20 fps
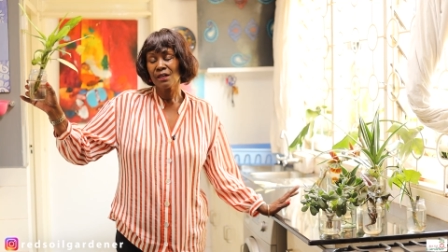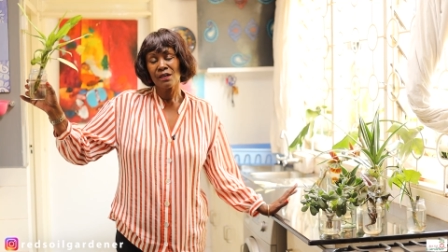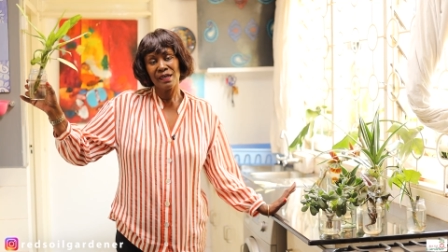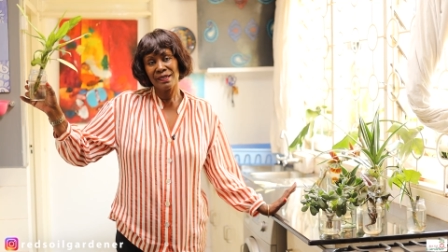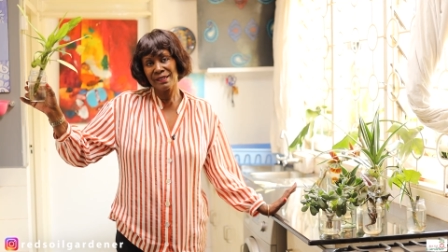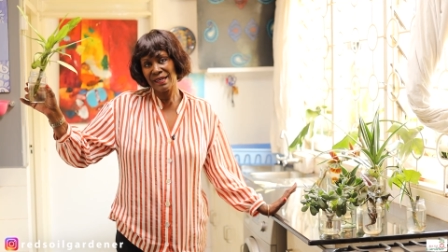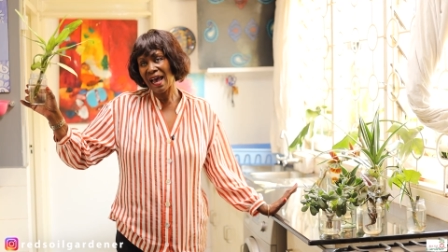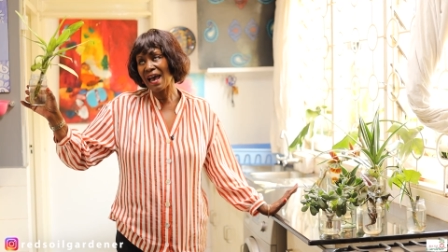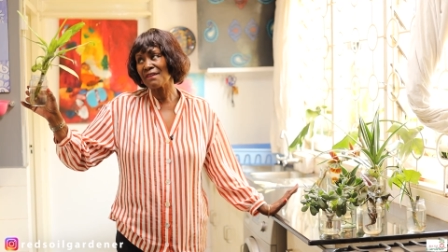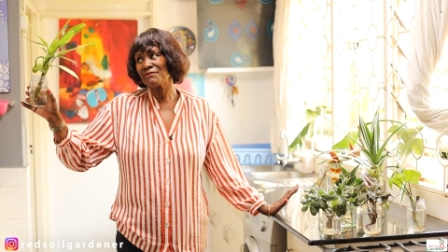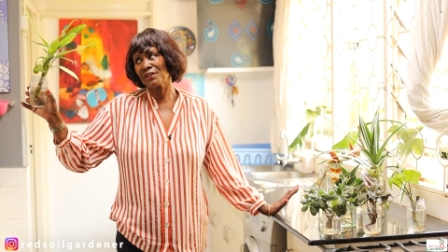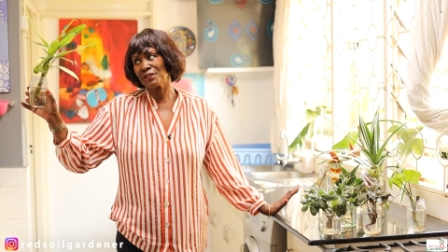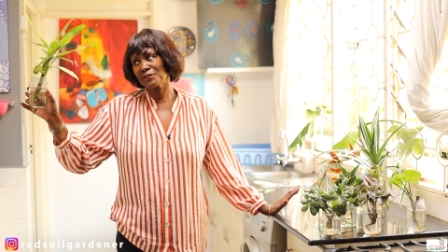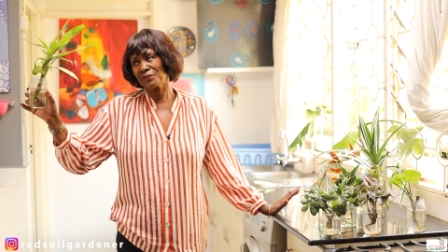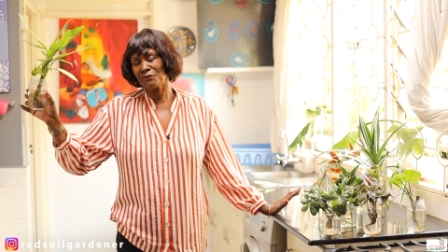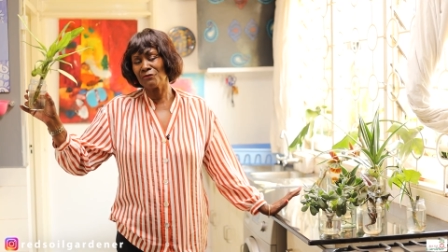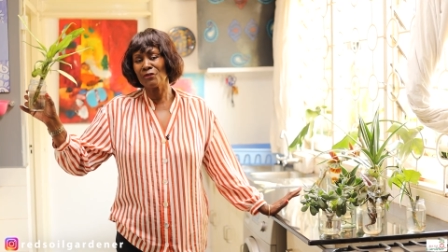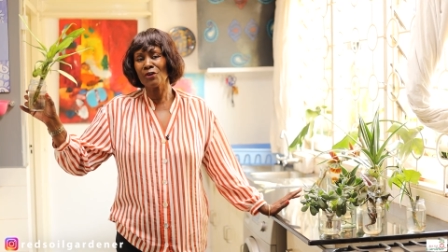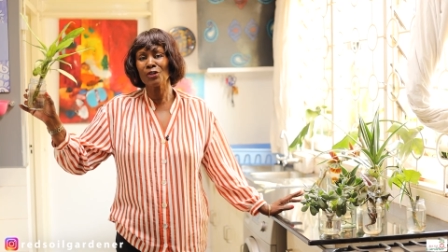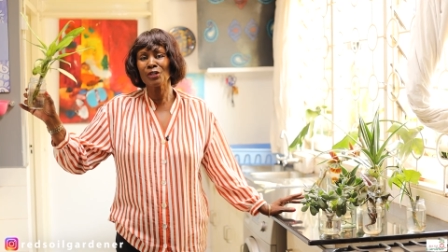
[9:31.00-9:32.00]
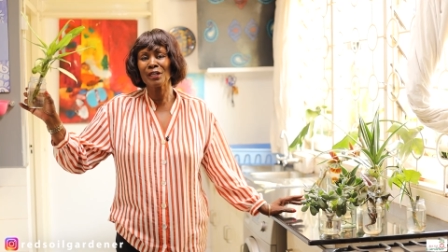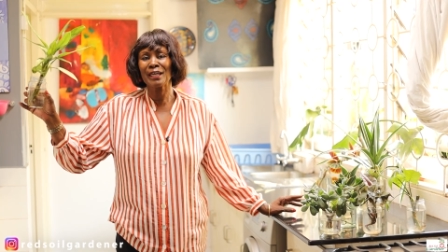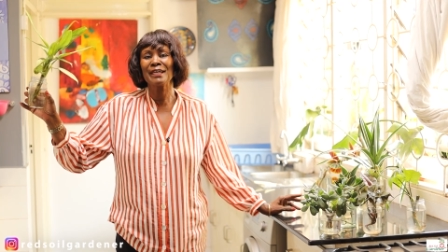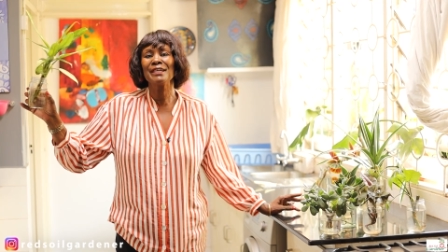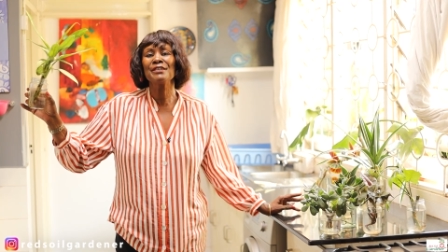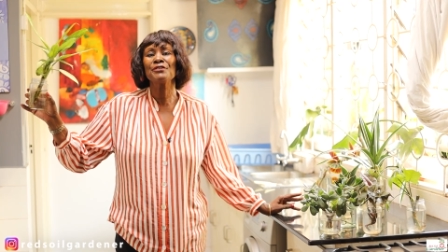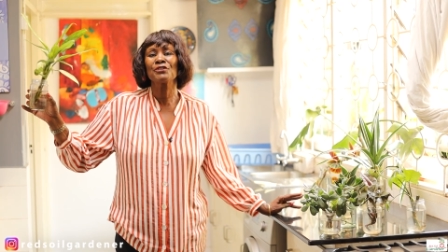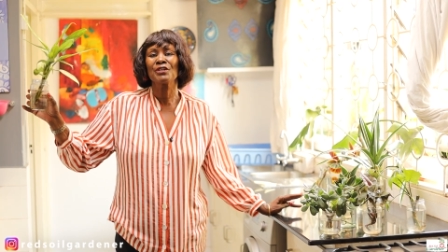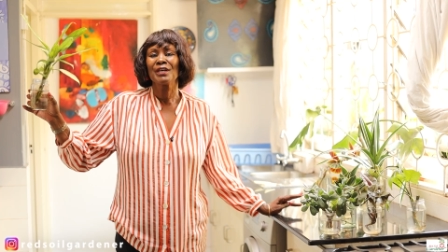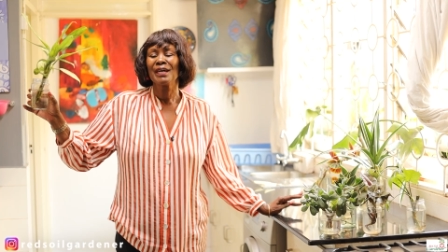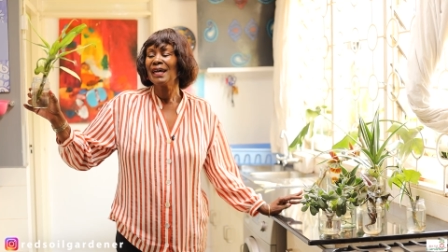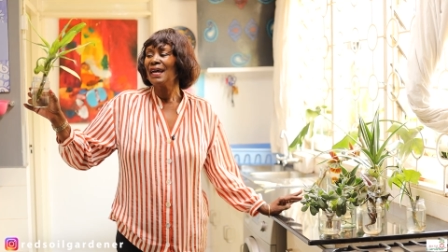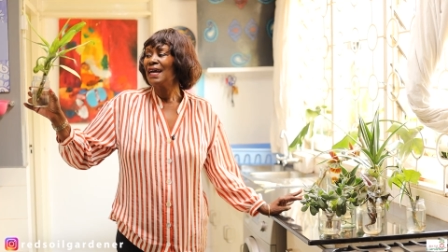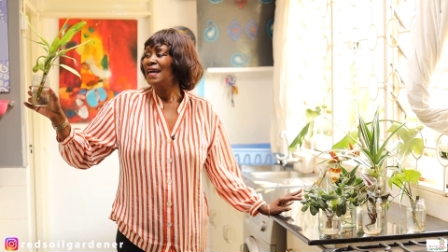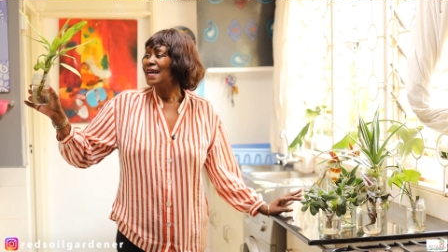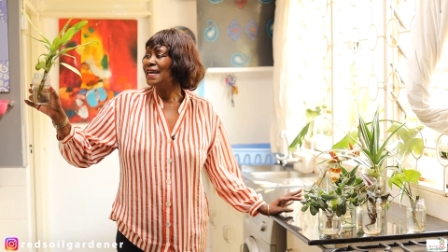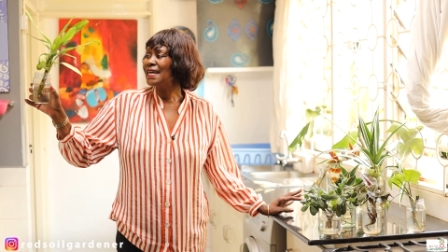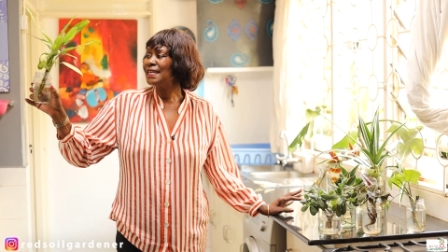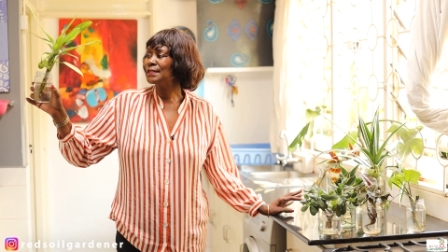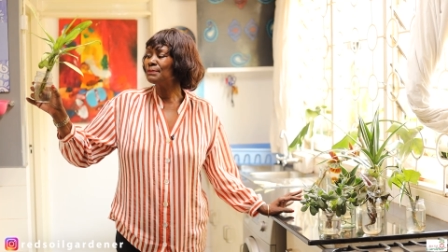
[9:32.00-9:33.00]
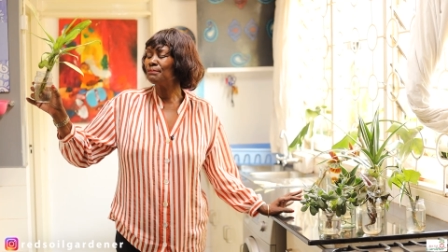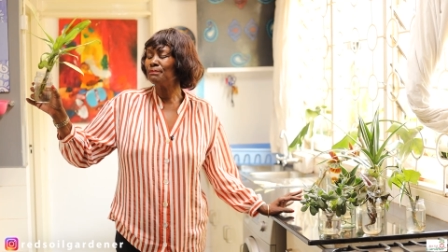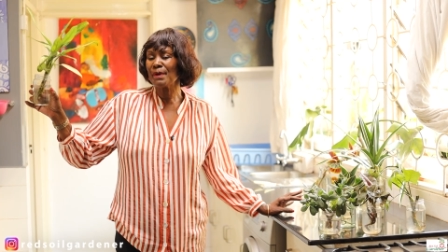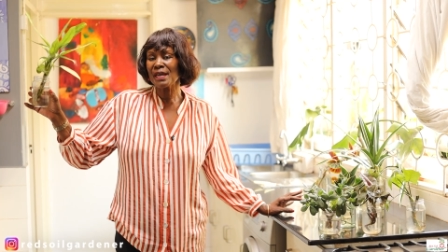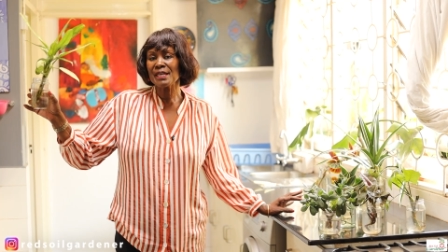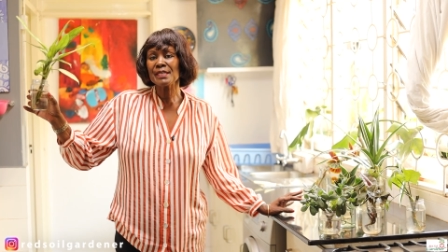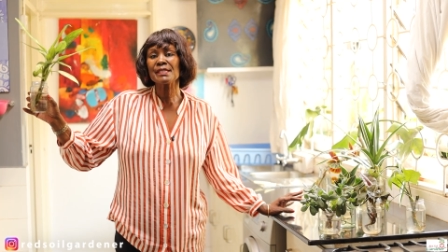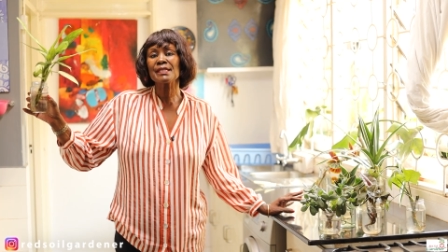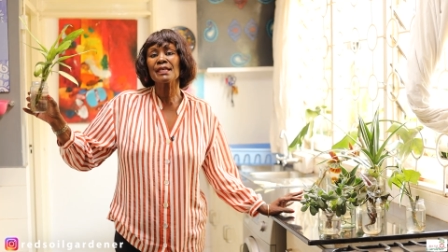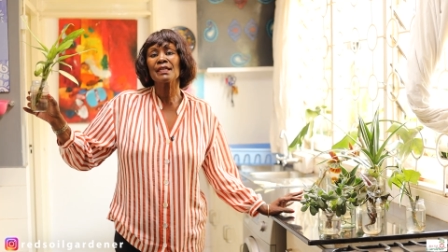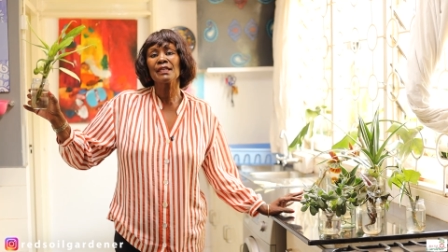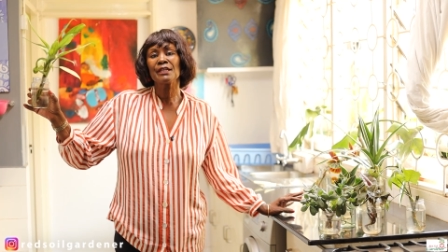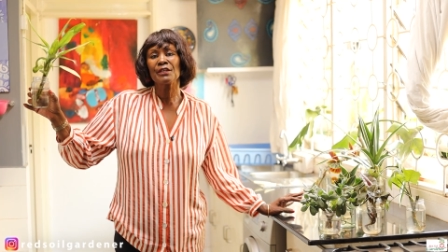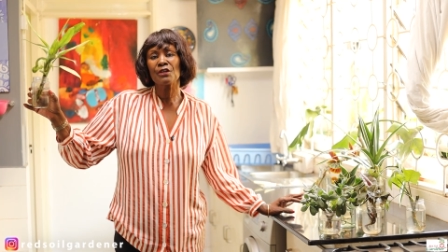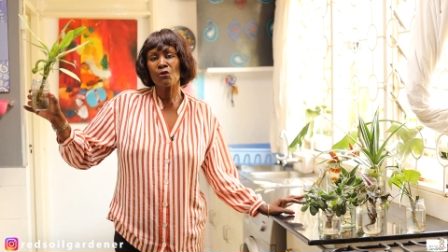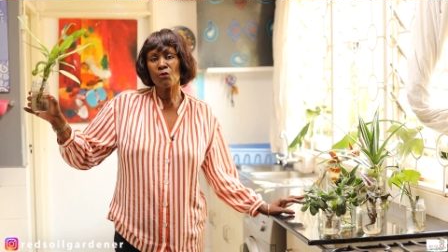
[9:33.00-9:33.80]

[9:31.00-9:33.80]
and having the foliage, is basically